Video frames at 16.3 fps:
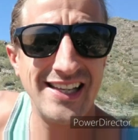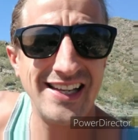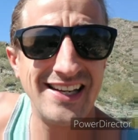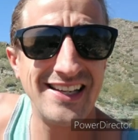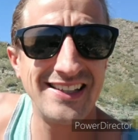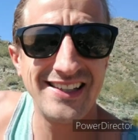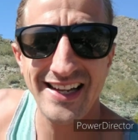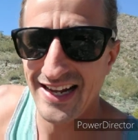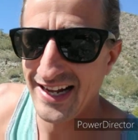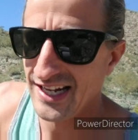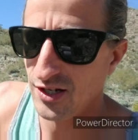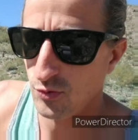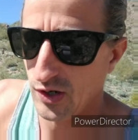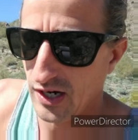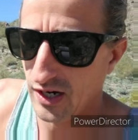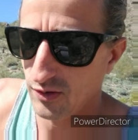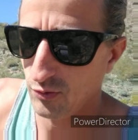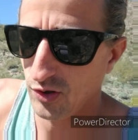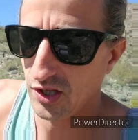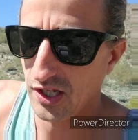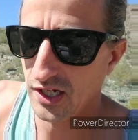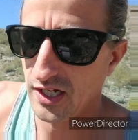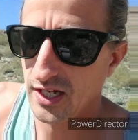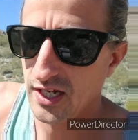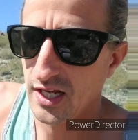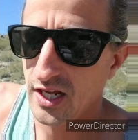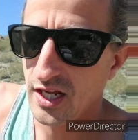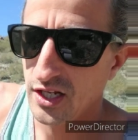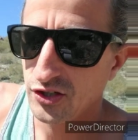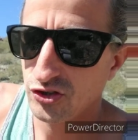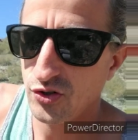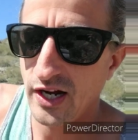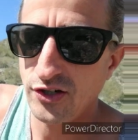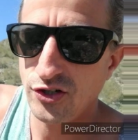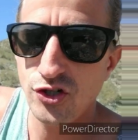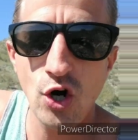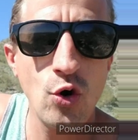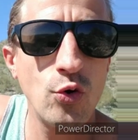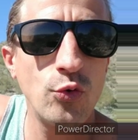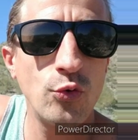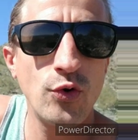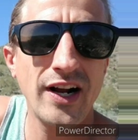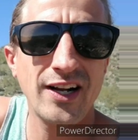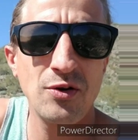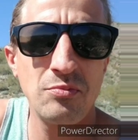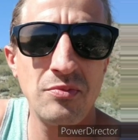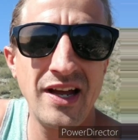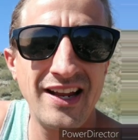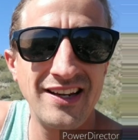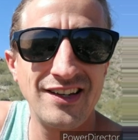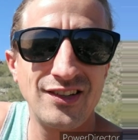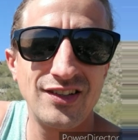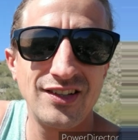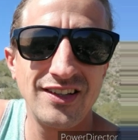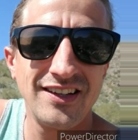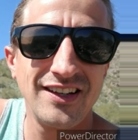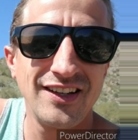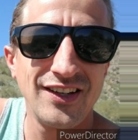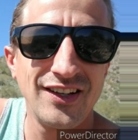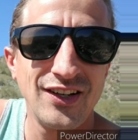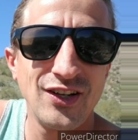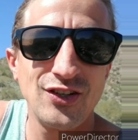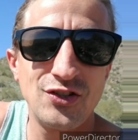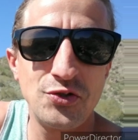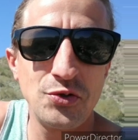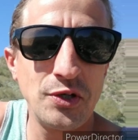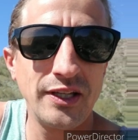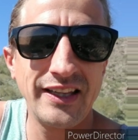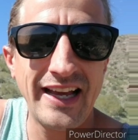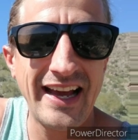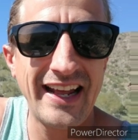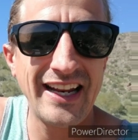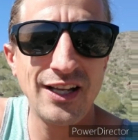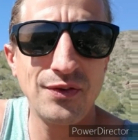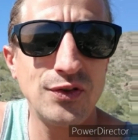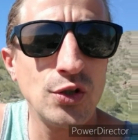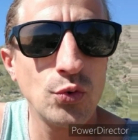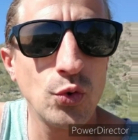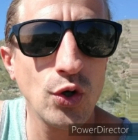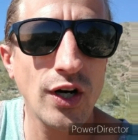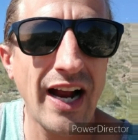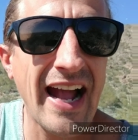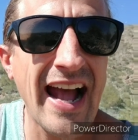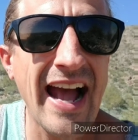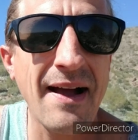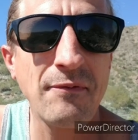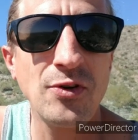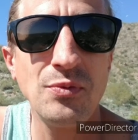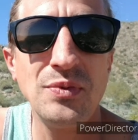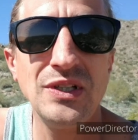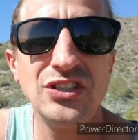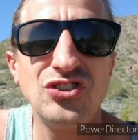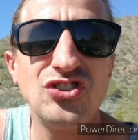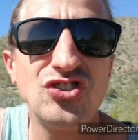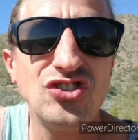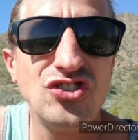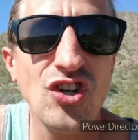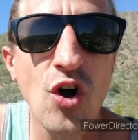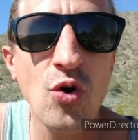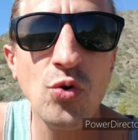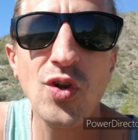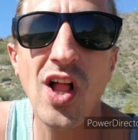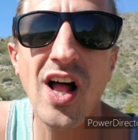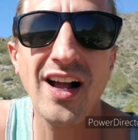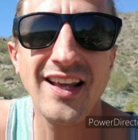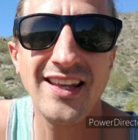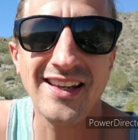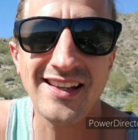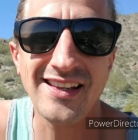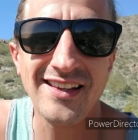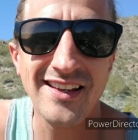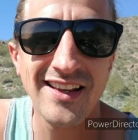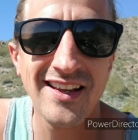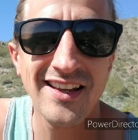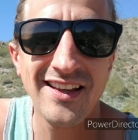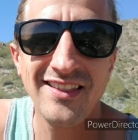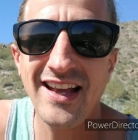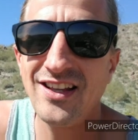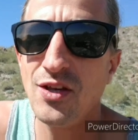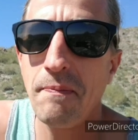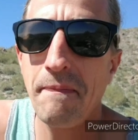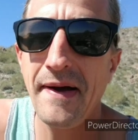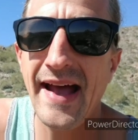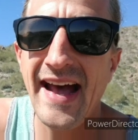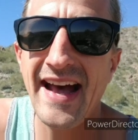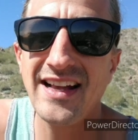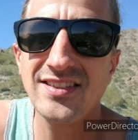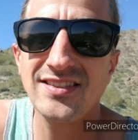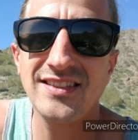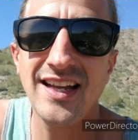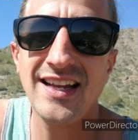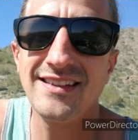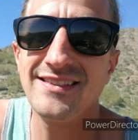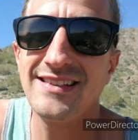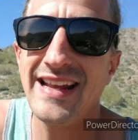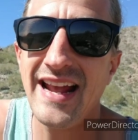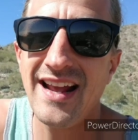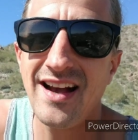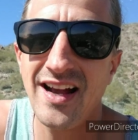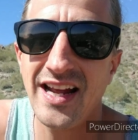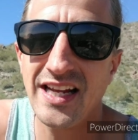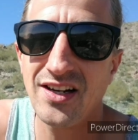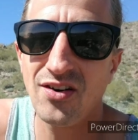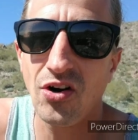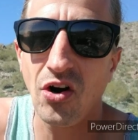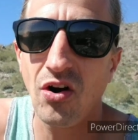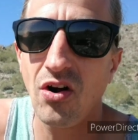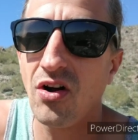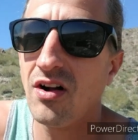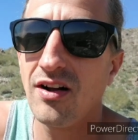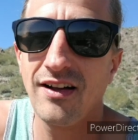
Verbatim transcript: get in anywhere, really. So I don't recommend doing that. If you were happen to be so lucky that you passed a day hiker